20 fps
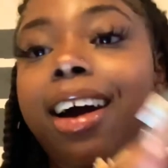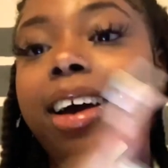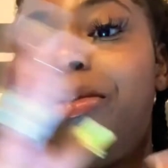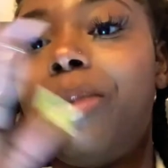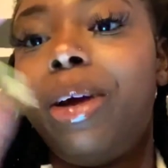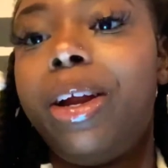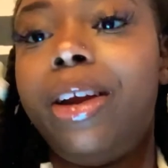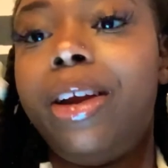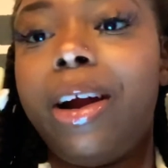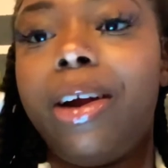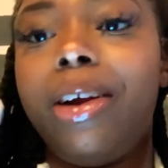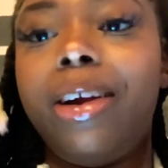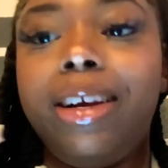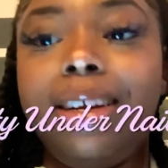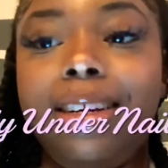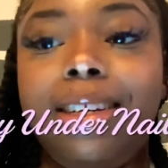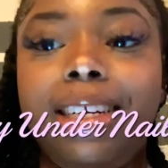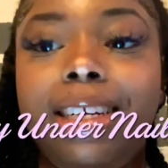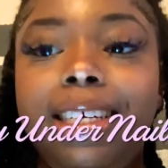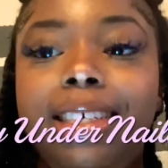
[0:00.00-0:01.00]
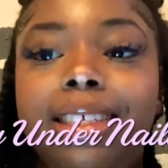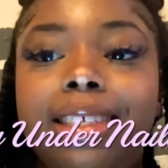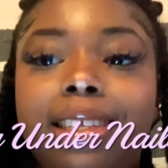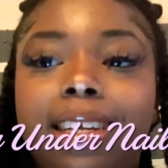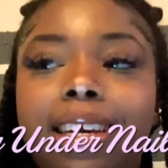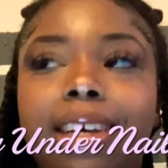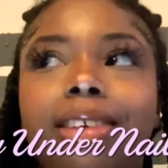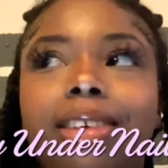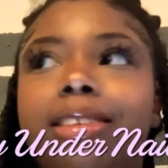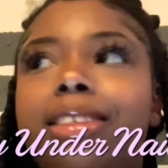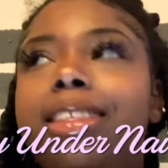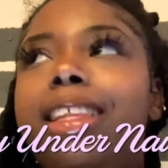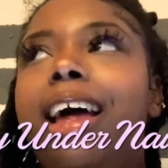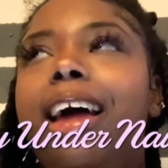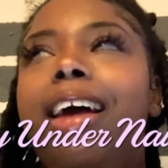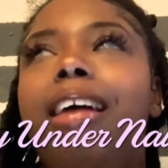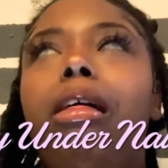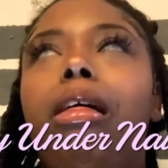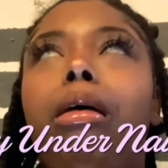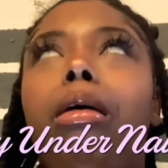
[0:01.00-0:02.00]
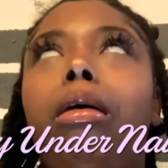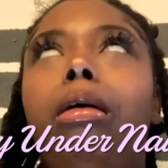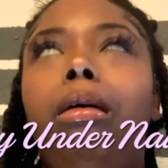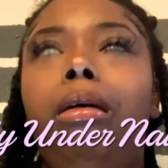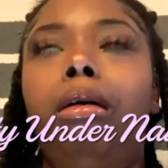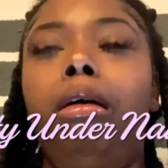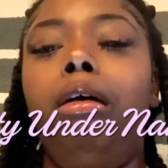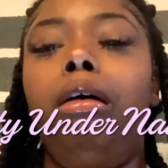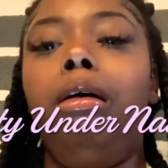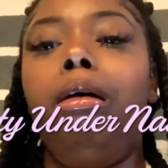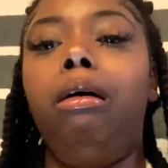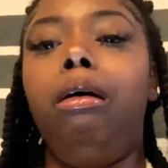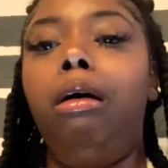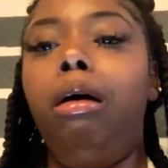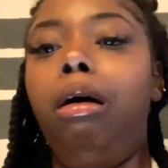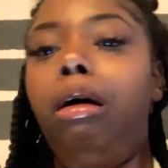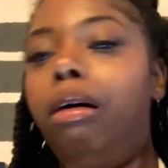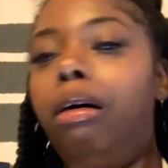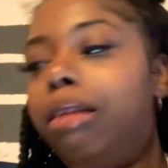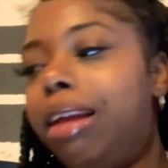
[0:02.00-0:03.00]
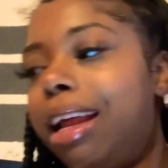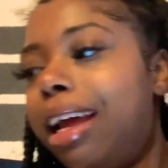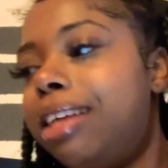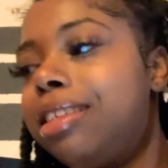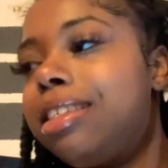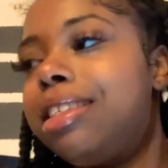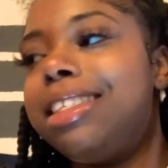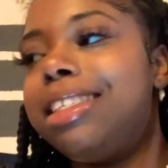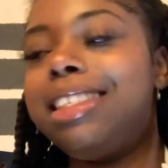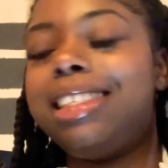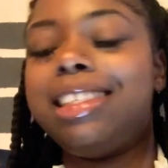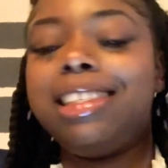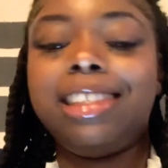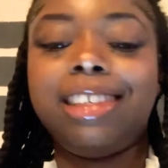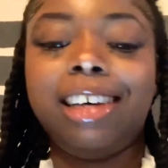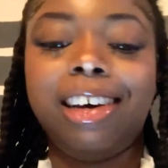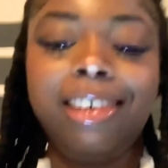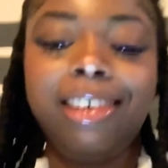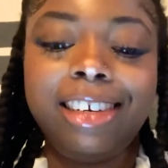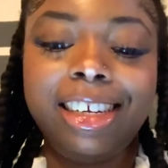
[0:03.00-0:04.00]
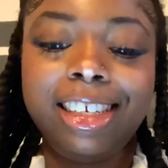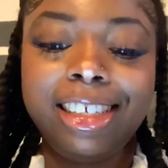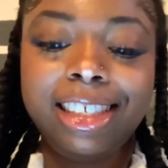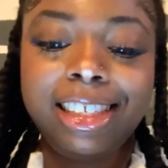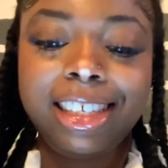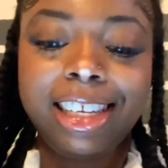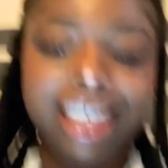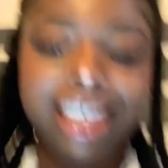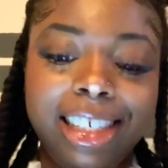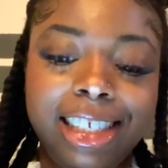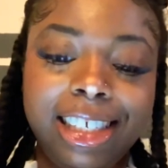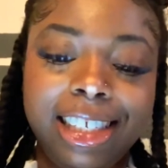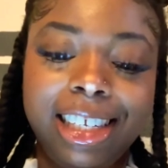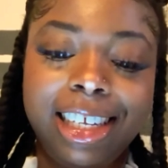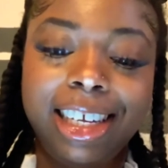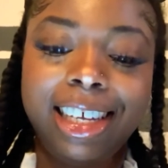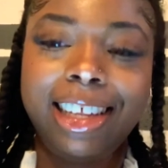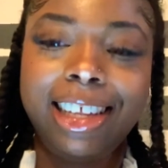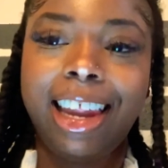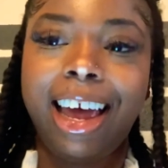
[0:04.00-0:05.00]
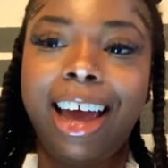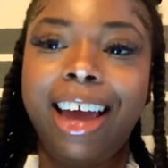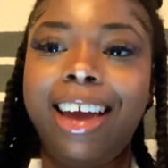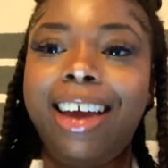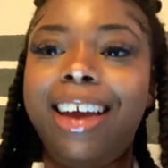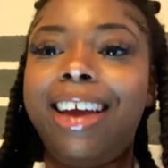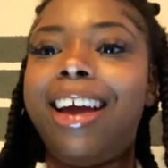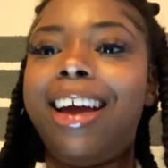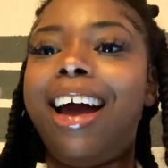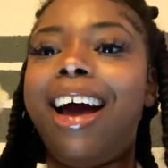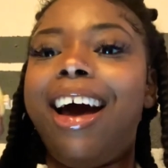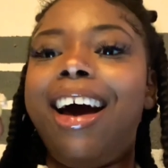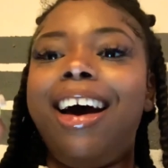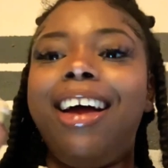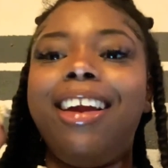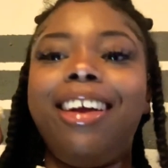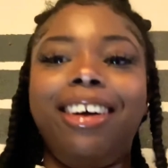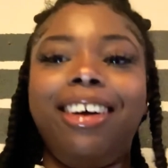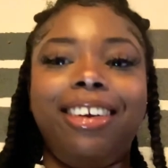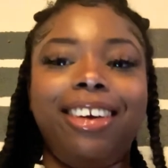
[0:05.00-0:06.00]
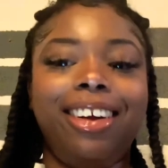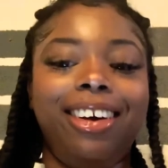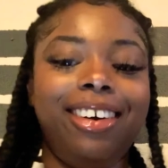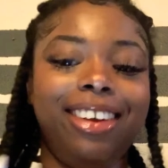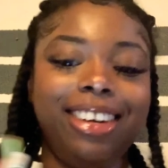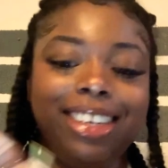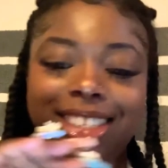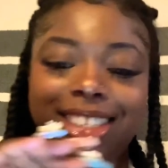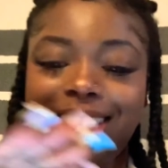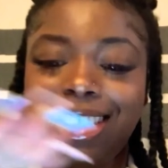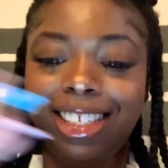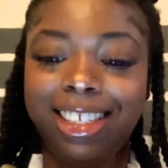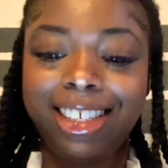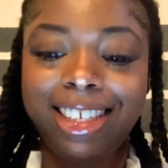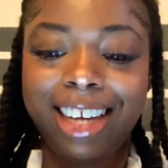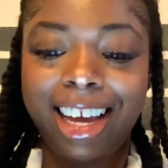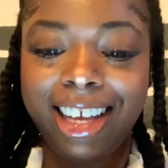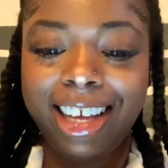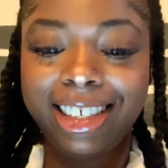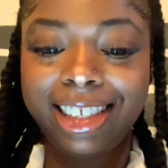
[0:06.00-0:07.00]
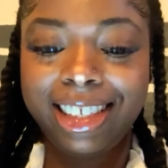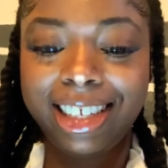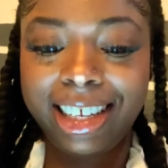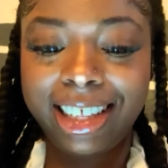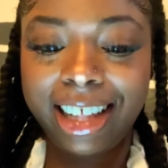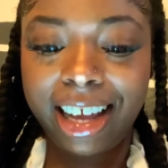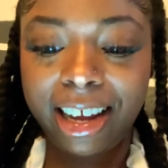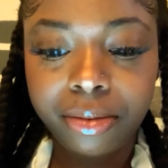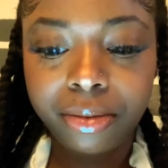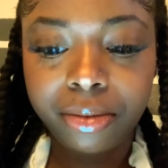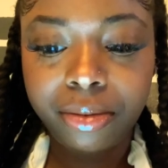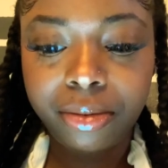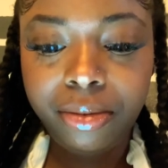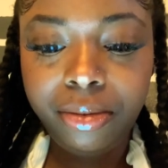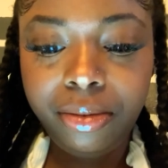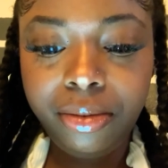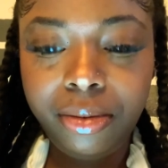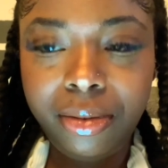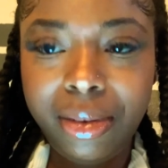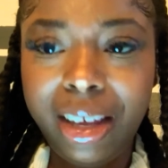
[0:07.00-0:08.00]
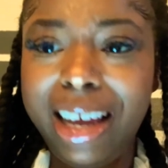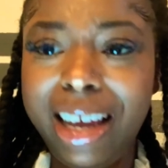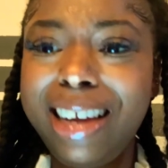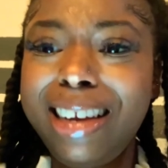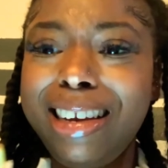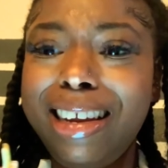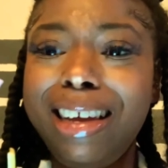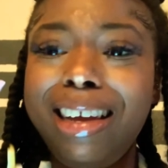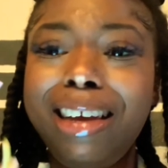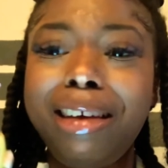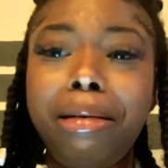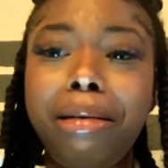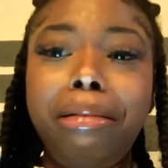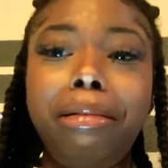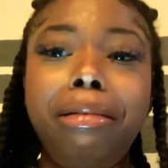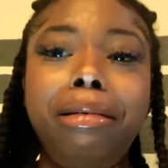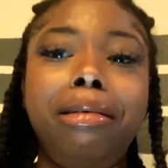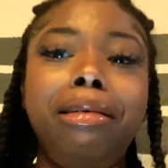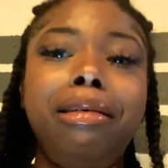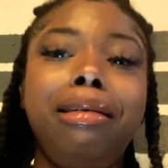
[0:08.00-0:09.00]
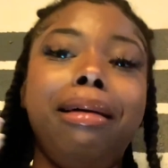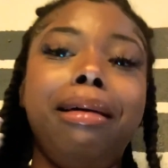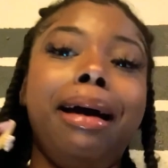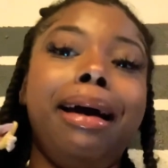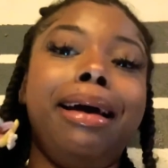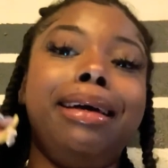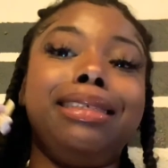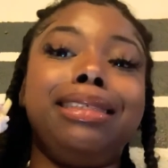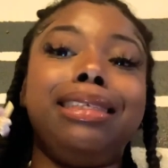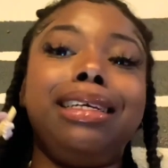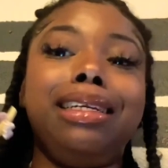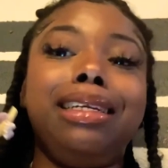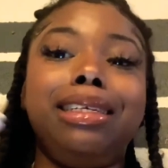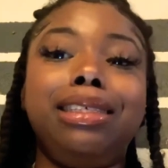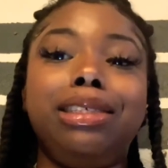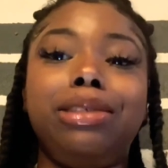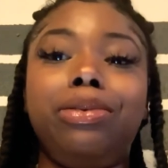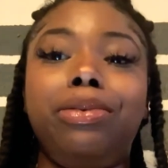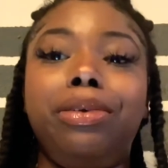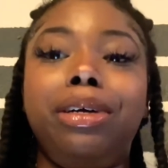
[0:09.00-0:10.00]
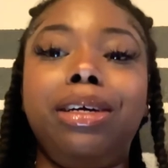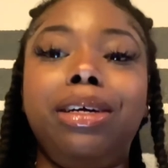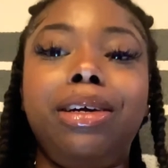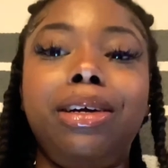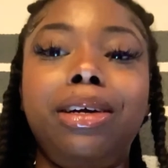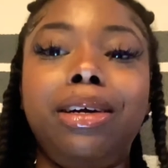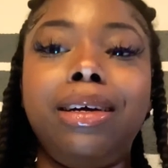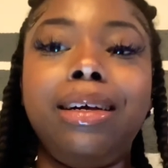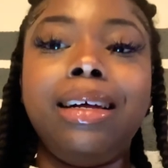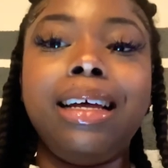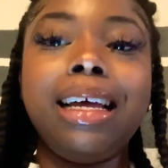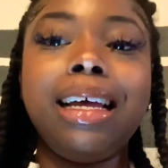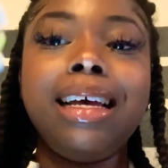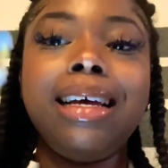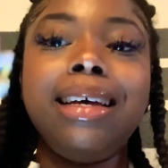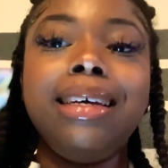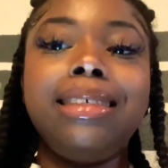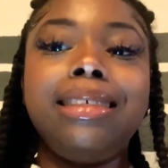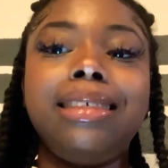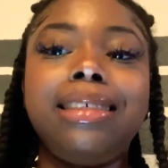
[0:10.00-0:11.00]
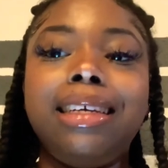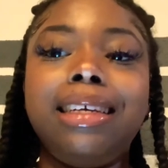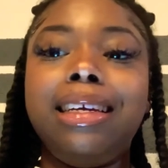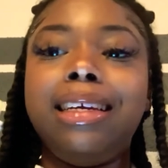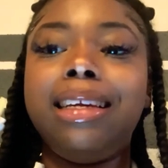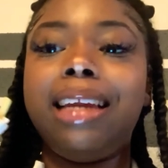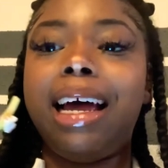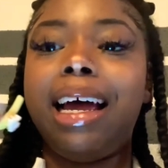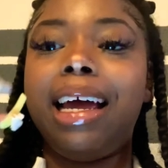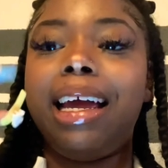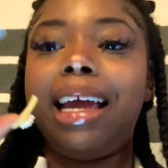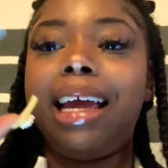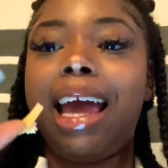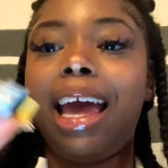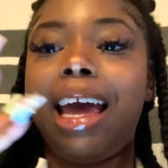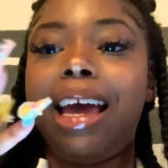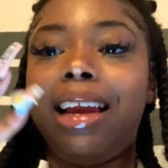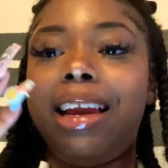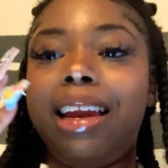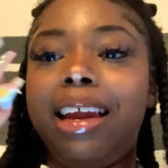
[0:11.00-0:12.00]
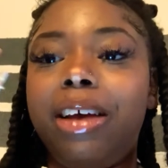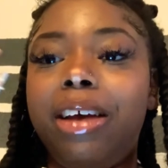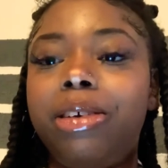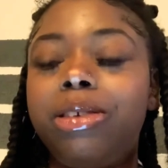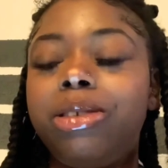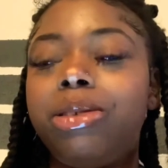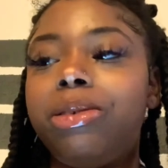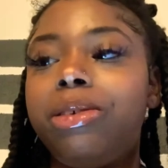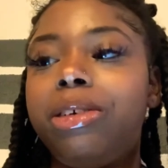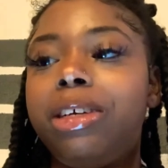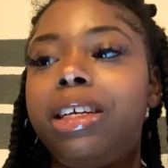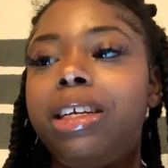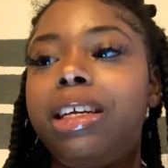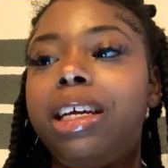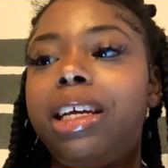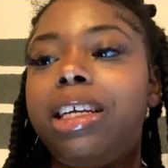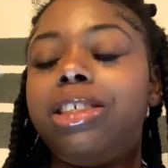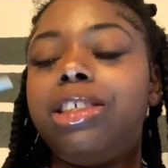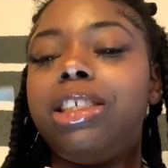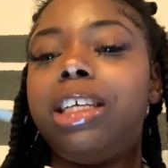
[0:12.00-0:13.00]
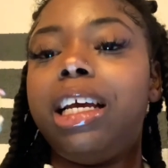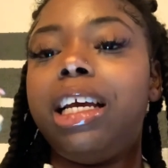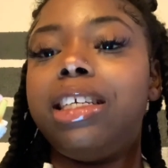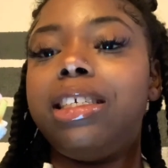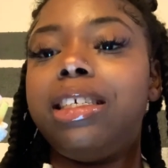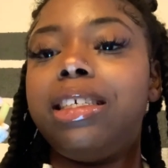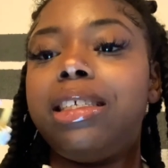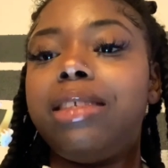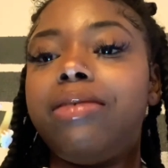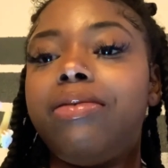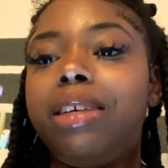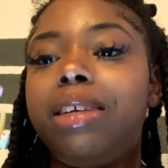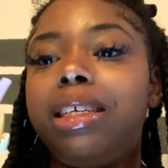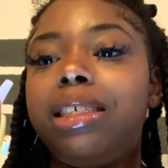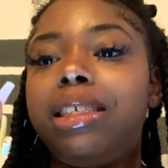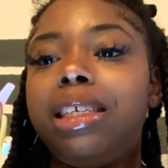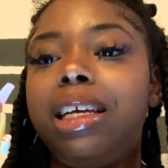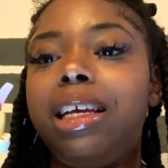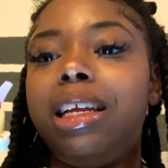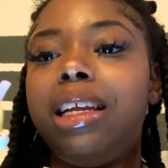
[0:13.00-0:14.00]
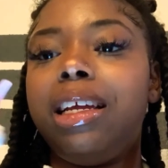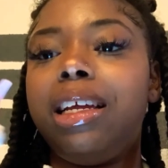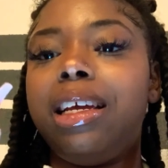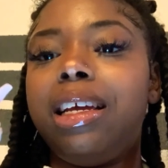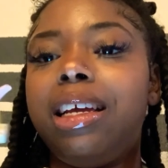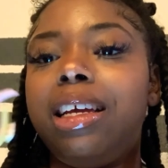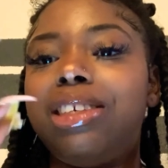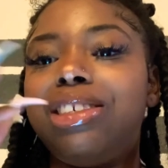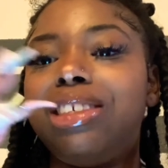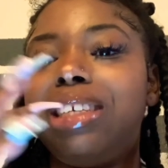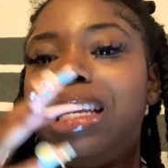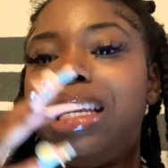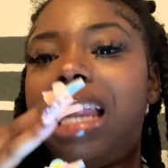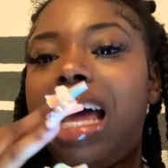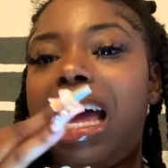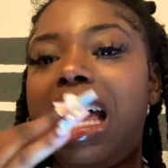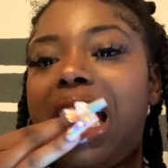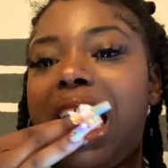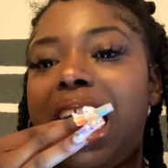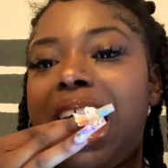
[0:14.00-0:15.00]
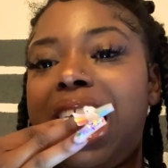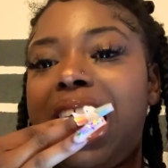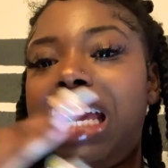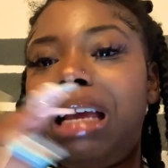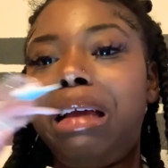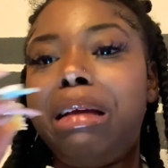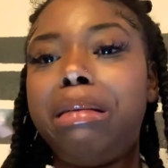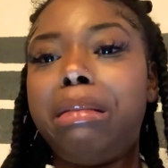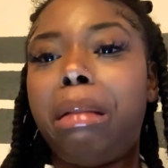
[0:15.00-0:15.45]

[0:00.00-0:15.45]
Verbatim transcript: with dirt under his nails. Like that's just so disgusting. Like I don't know. It's just nasty. Like and then oh, I had seen this one girl. She like had nails on and she had just finished eating and she like ate